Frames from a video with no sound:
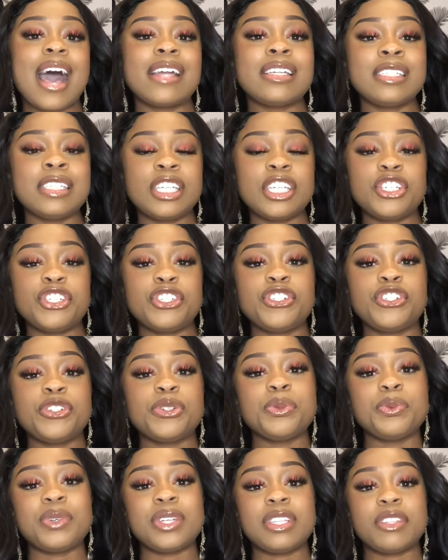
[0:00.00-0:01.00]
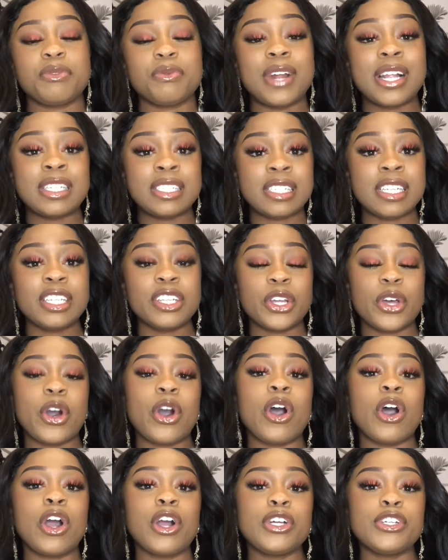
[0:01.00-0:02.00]
an issue with renting the
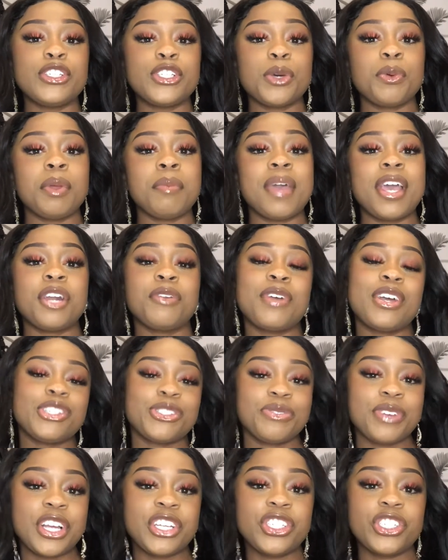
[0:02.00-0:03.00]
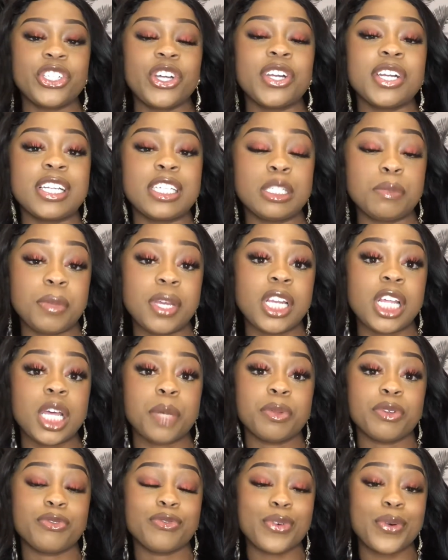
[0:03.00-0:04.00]
car, so we made a reservation on Expedia
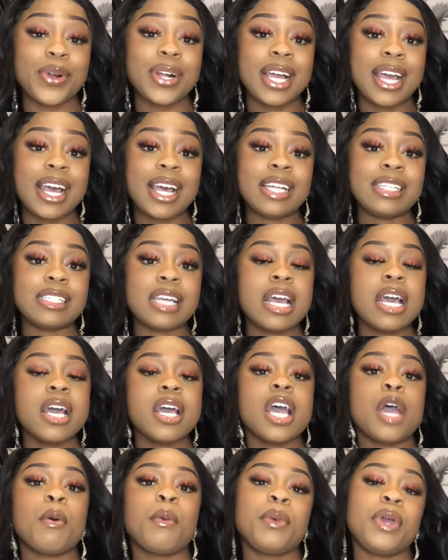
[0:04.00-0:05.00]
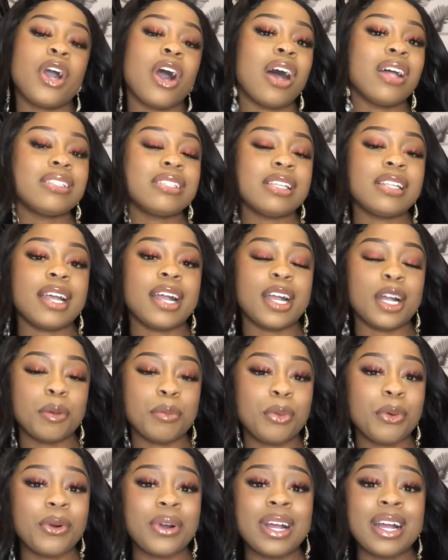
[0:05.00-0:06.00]
beforehand, and when we got to the
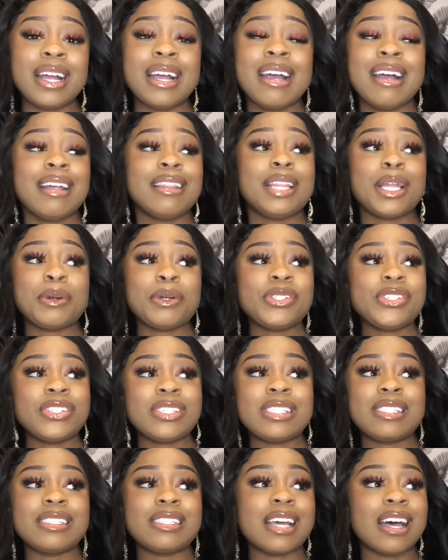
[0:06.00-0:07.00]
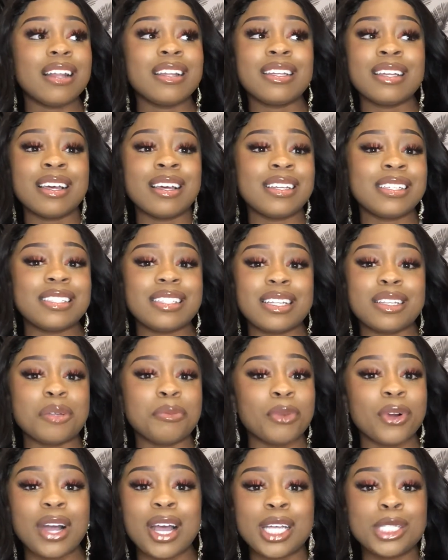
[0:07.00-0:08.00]
airport, they were just telling us that the
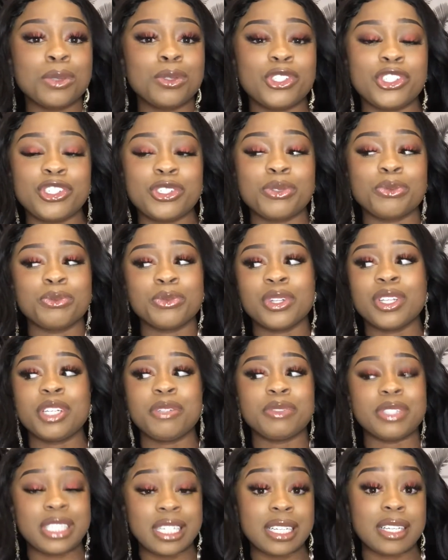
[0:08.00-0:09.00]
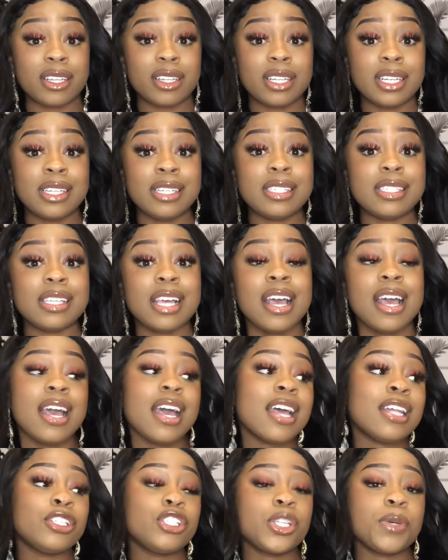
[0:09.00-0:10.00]
price was just really ridiculous,
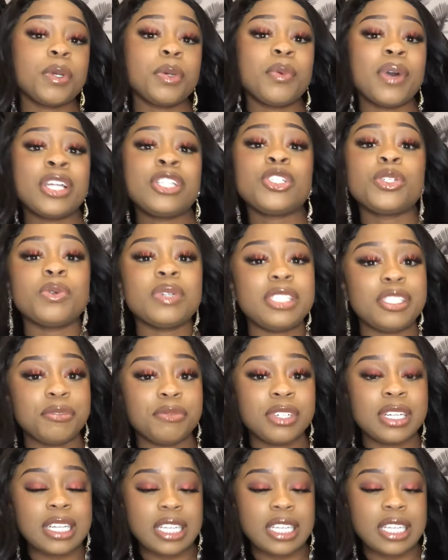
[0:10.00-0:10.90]
and so we went to a different